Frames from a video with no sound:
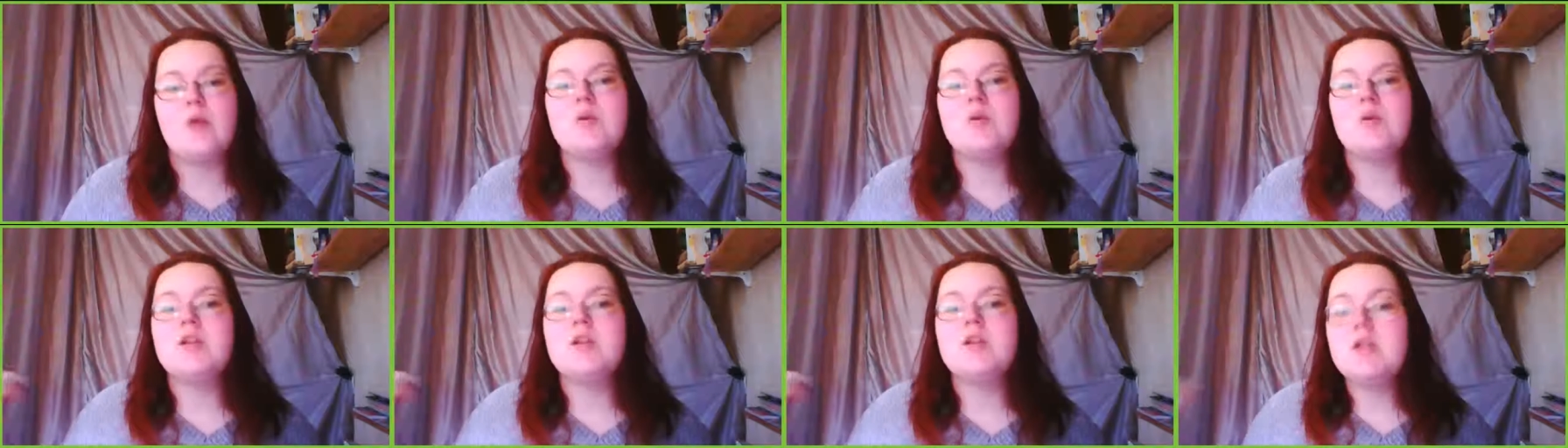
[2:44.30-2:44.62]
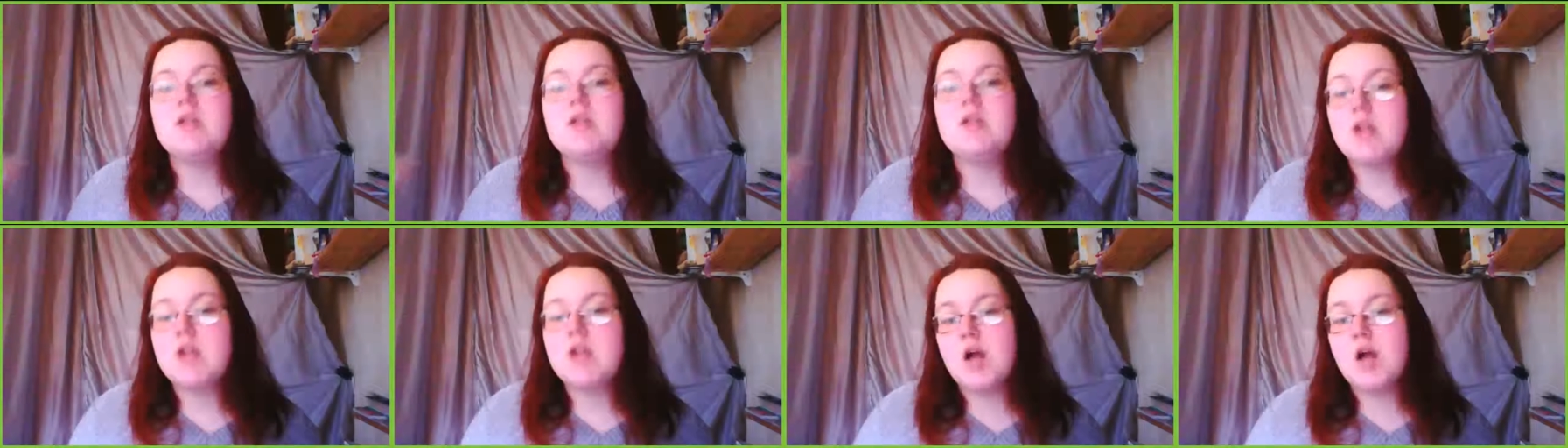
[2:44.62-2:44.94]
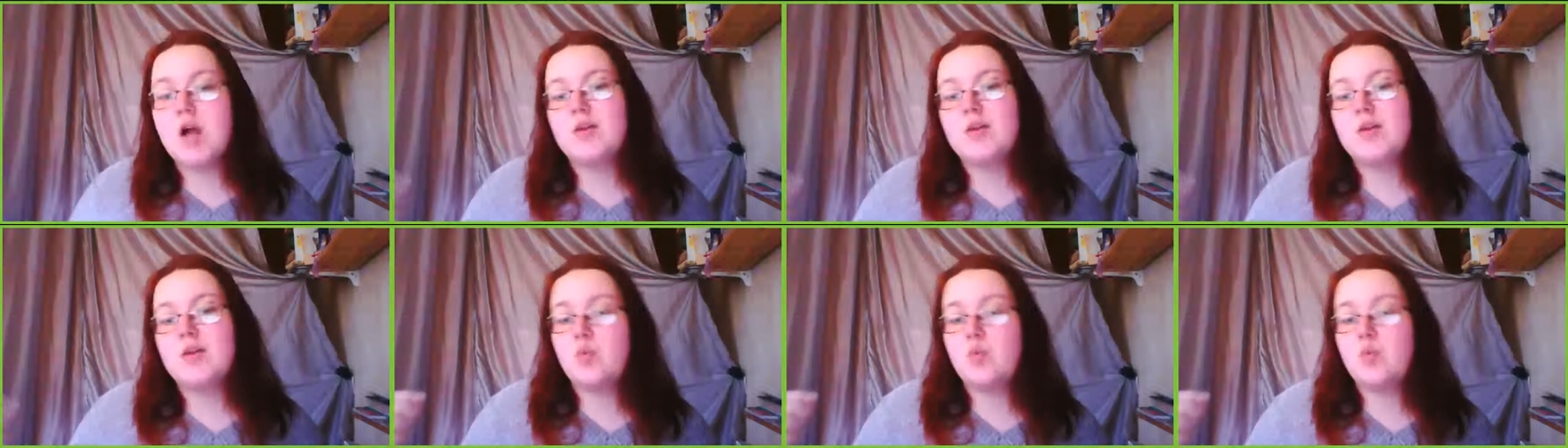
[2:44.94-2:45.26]
I will
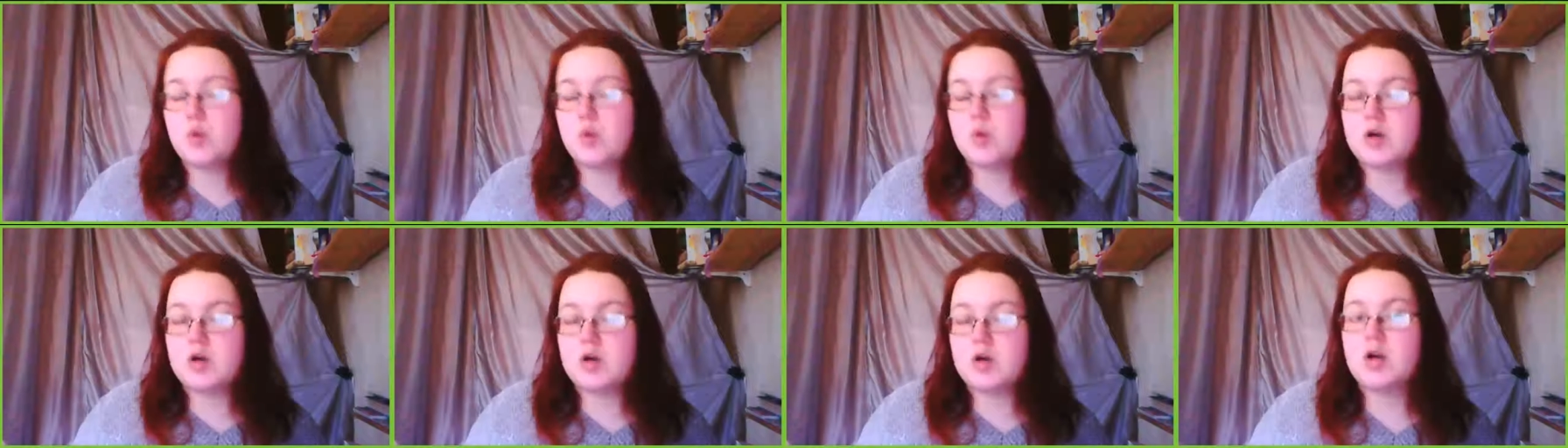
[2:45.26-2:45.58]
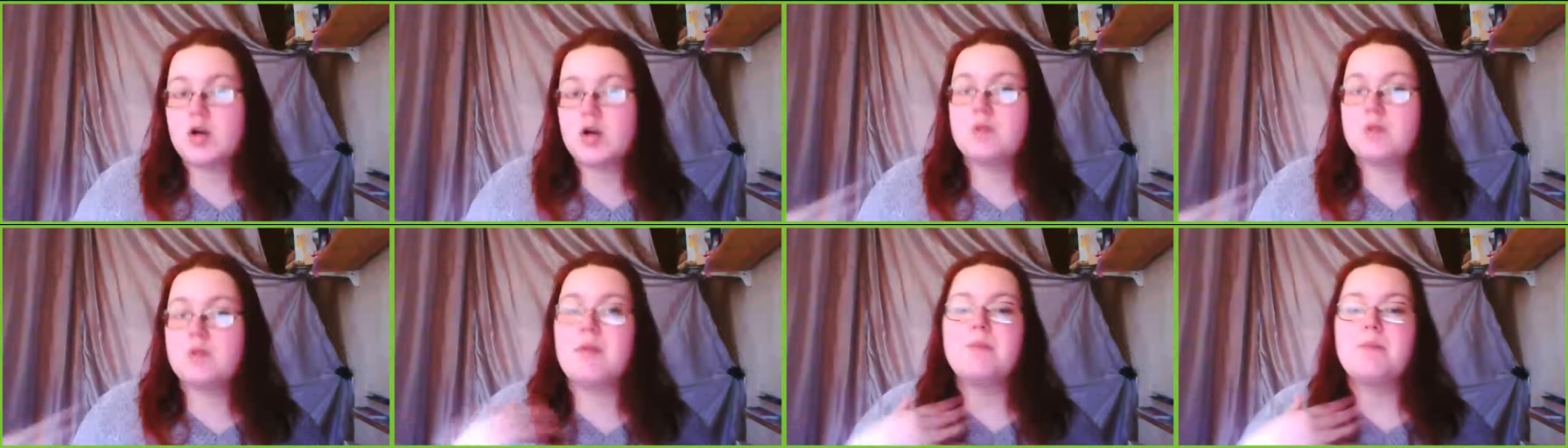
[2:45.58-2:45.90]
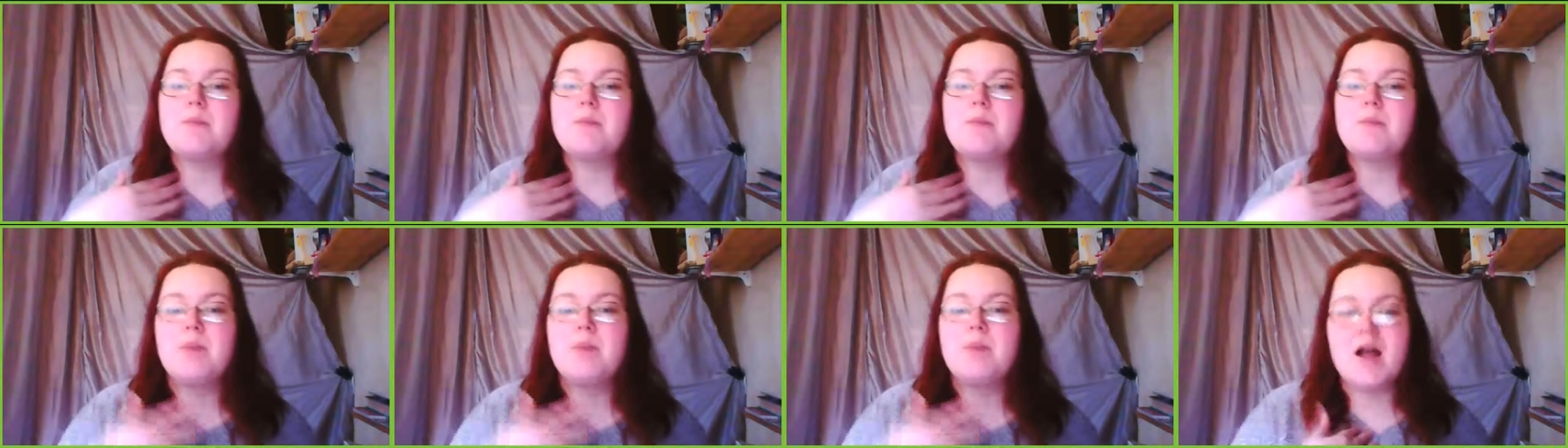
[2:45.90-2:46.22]
not work
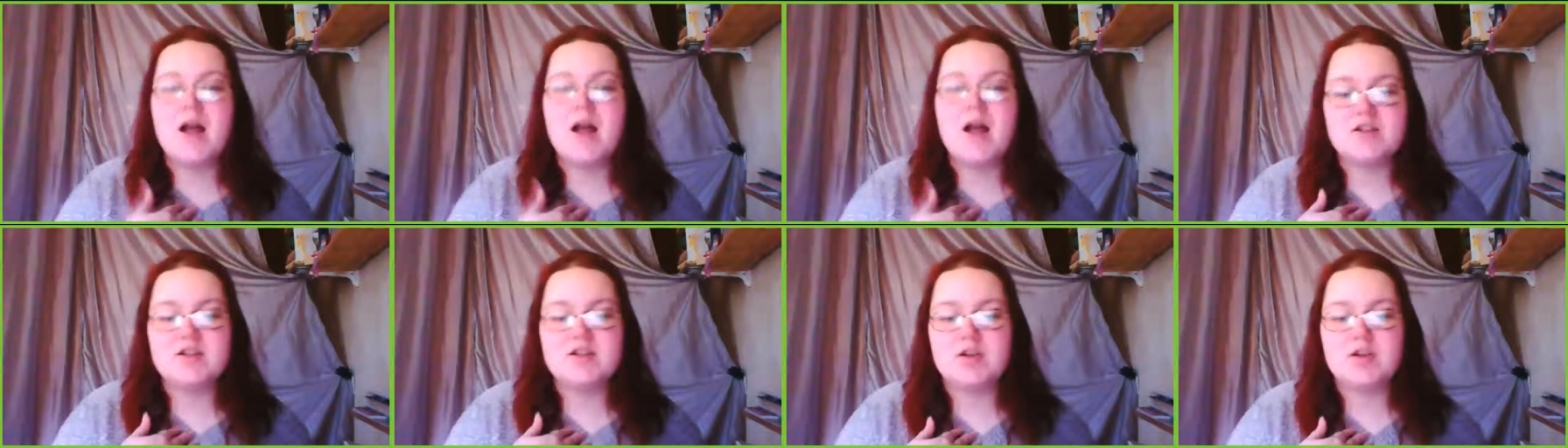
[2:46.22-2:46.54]
on my